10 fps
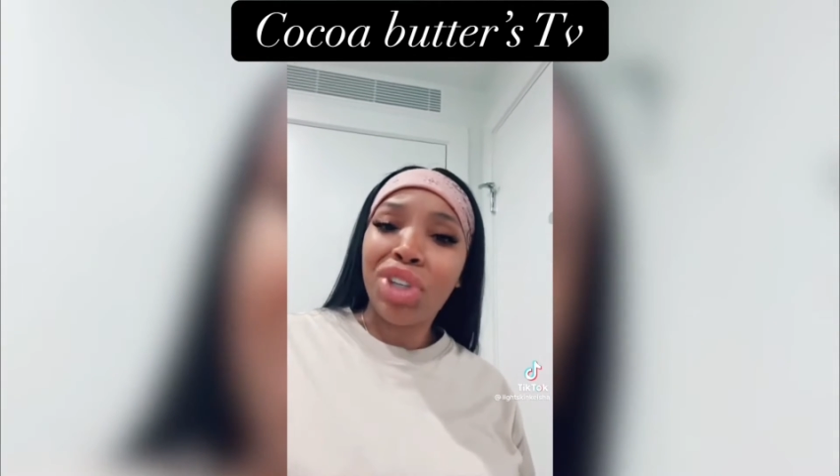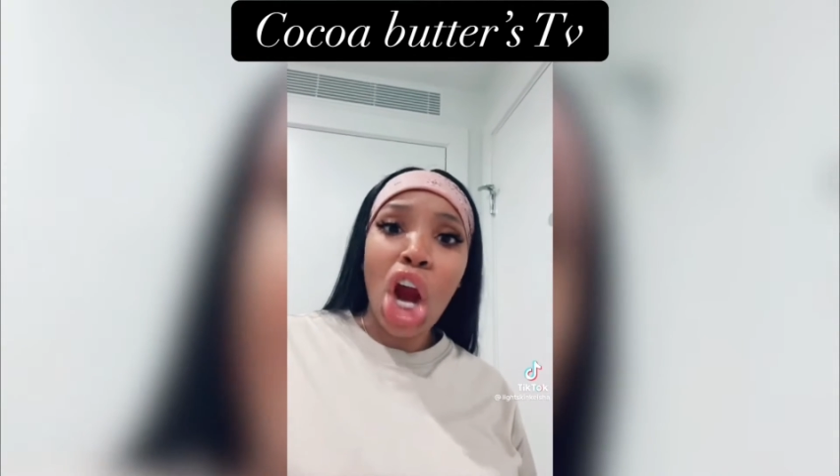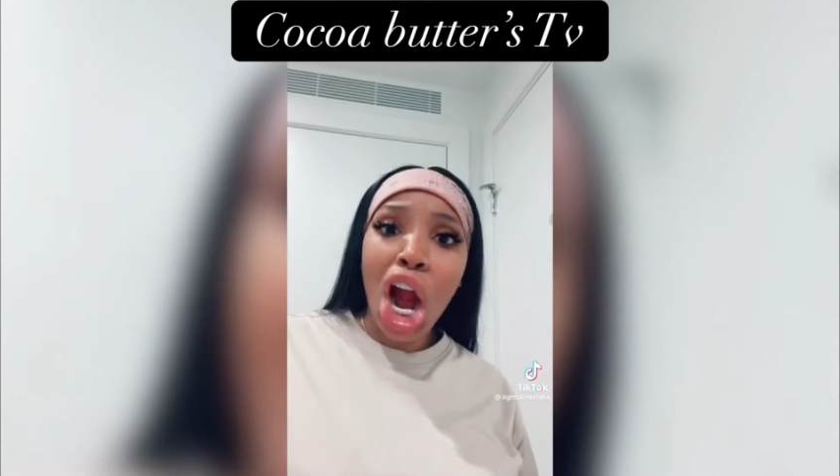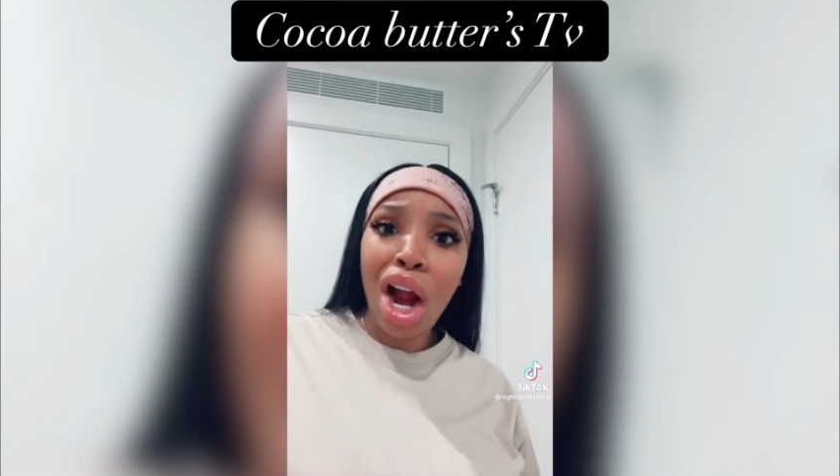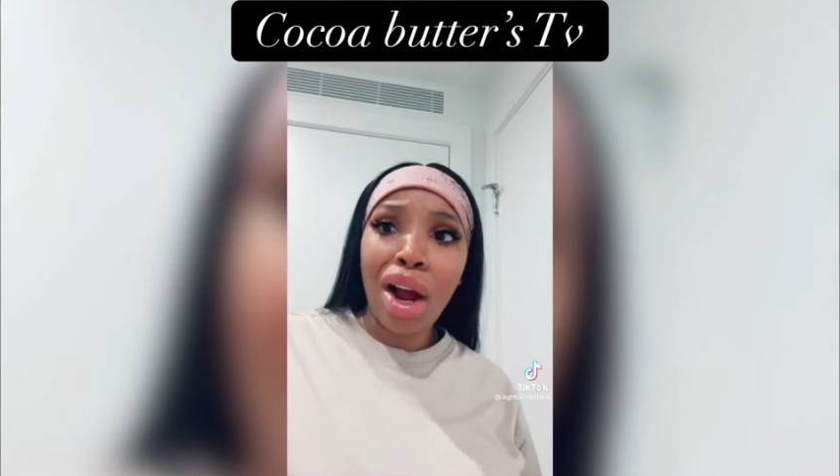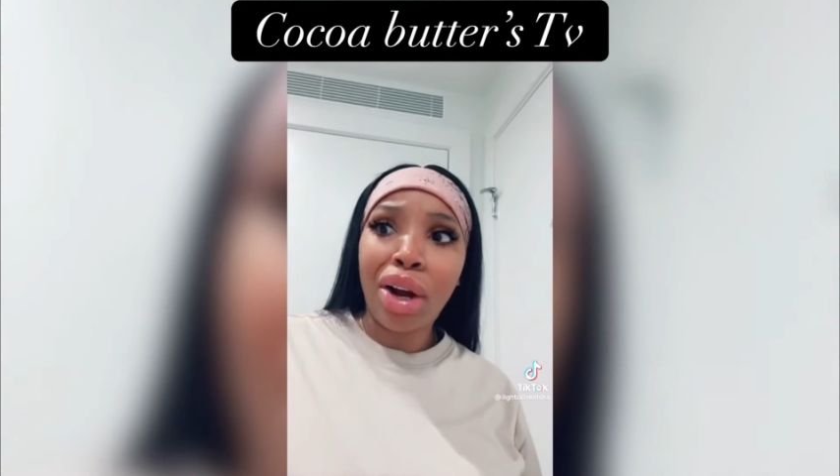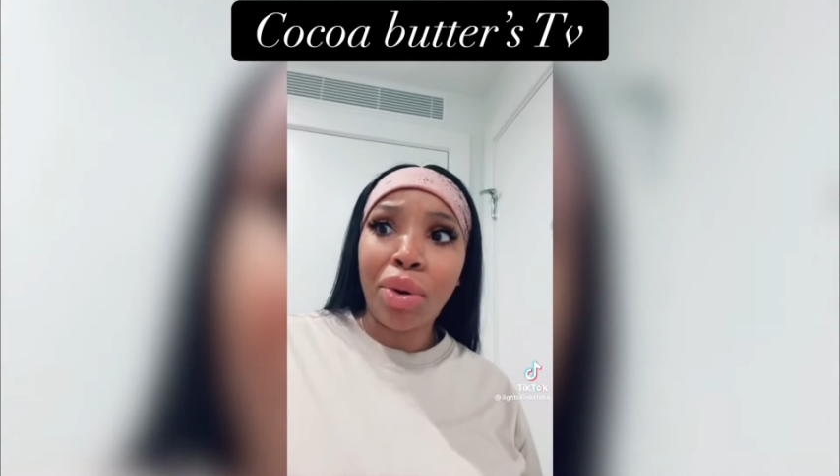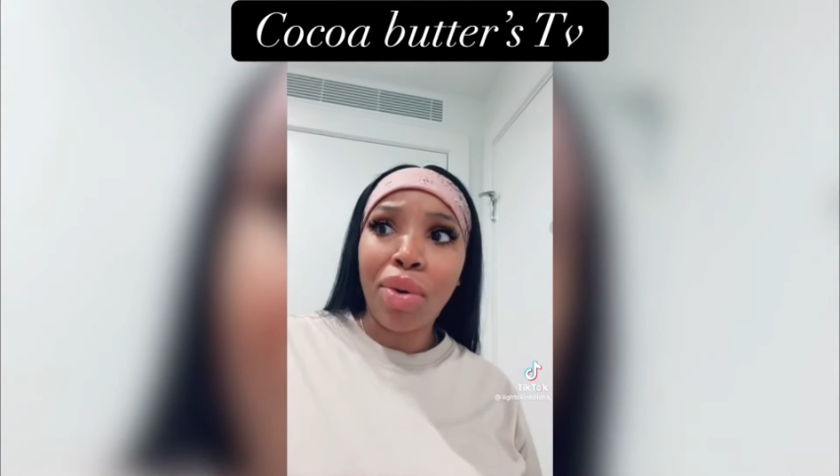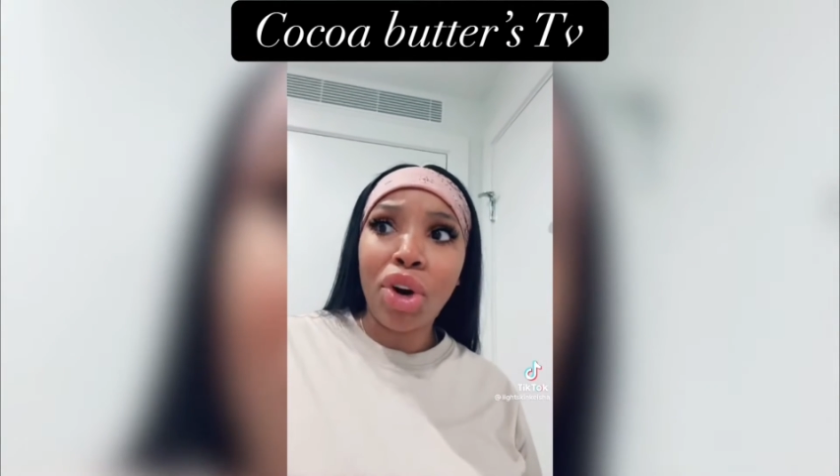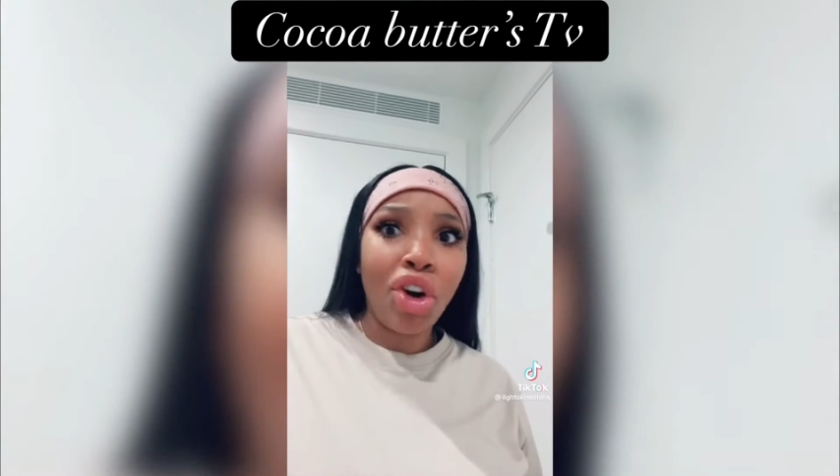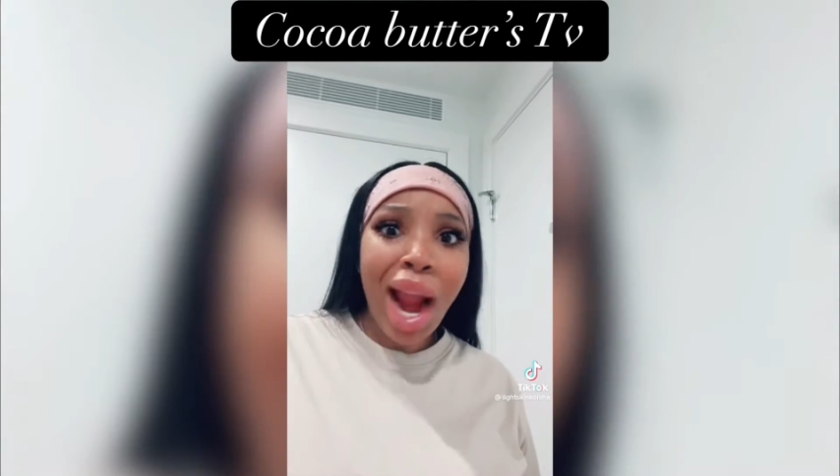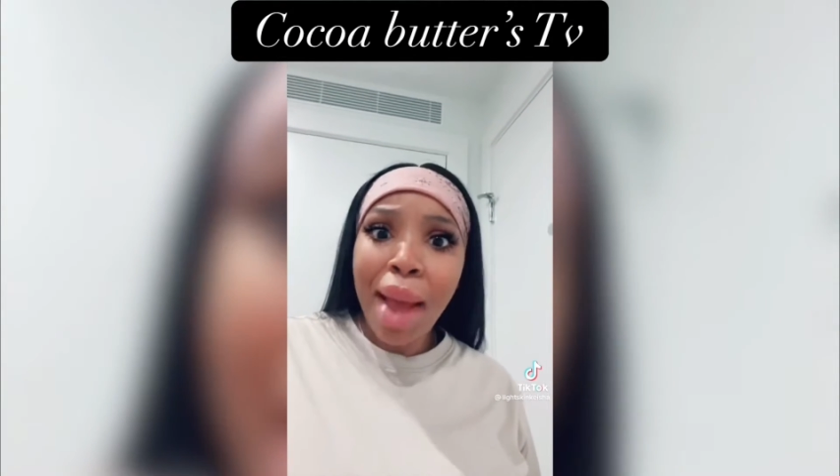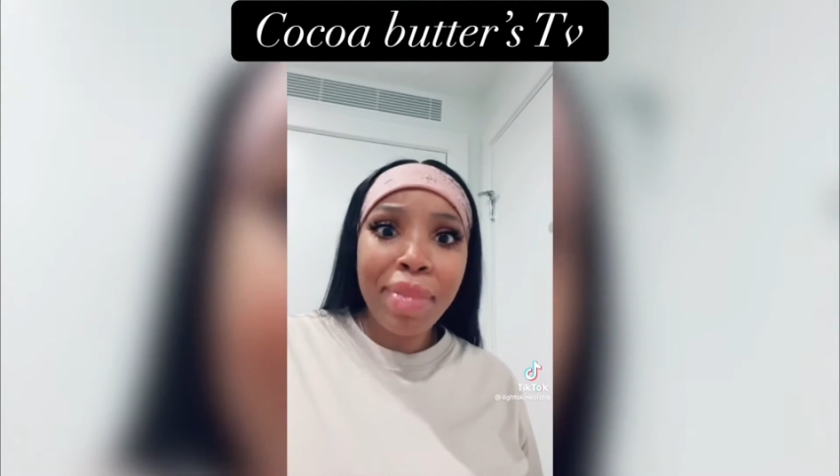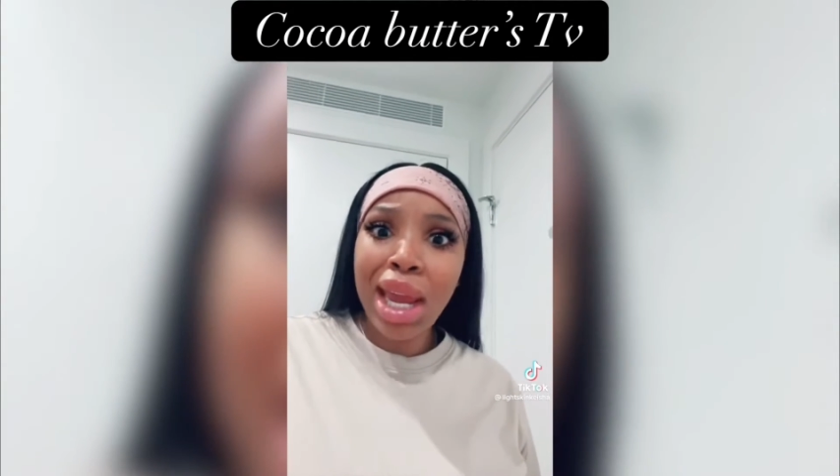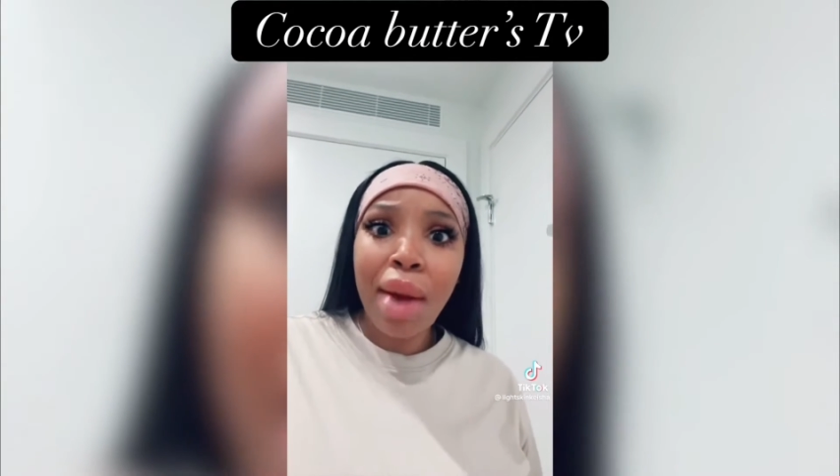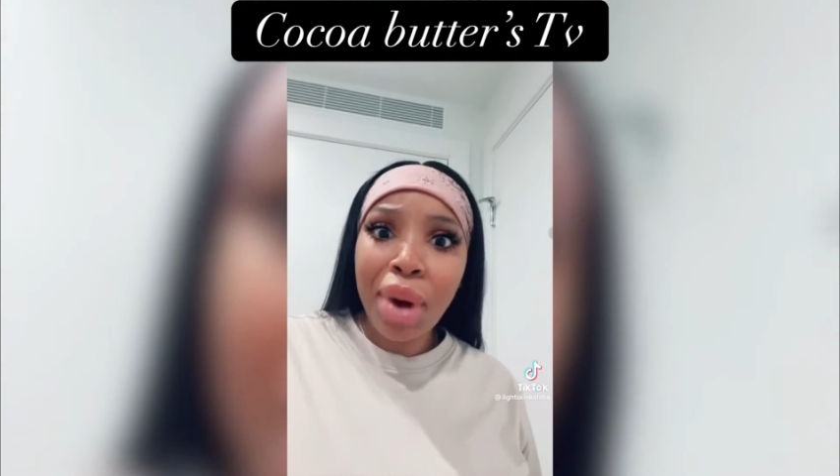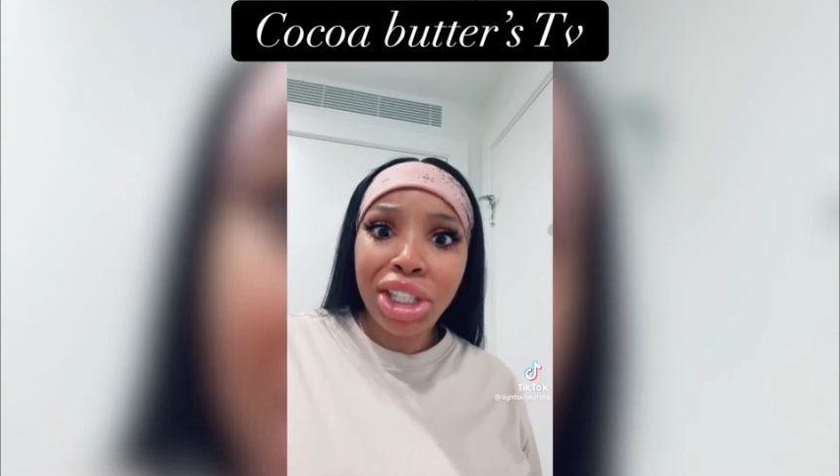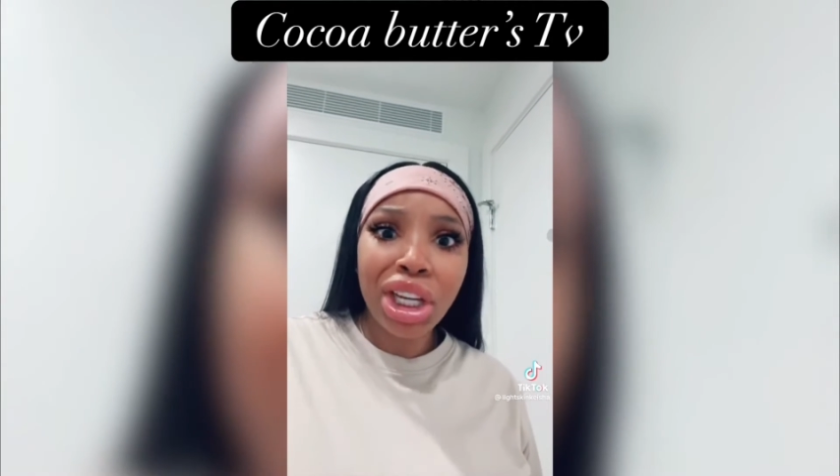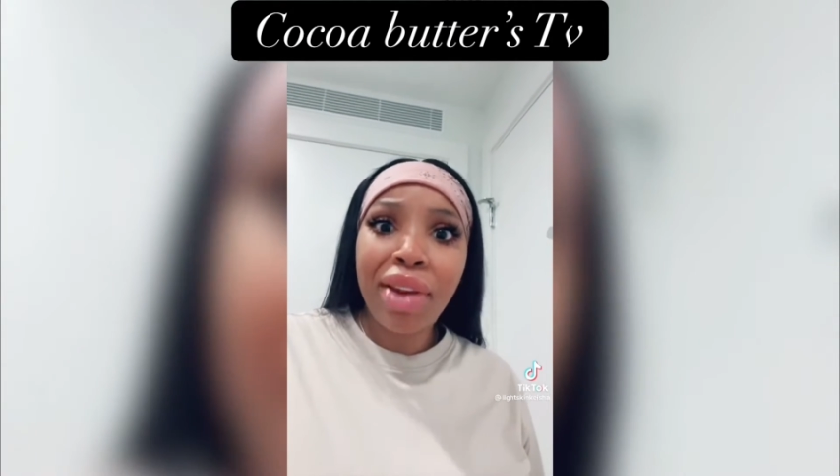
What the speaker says: Girl, grab me a brush